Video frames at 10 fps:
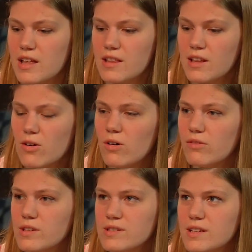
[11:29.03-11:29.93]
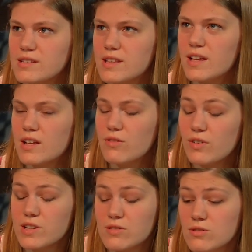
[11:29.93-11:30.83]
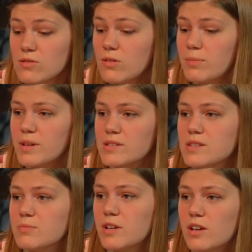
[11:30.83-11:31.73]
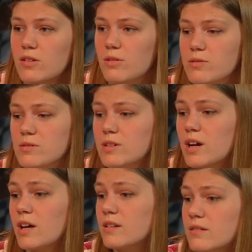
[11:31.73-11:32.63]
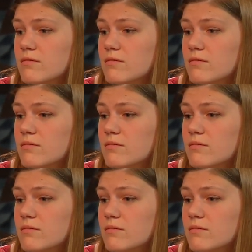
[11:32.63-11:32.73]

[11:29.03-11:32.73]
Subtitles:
and then all these things that it affects your soul because it's bringing you closer to God.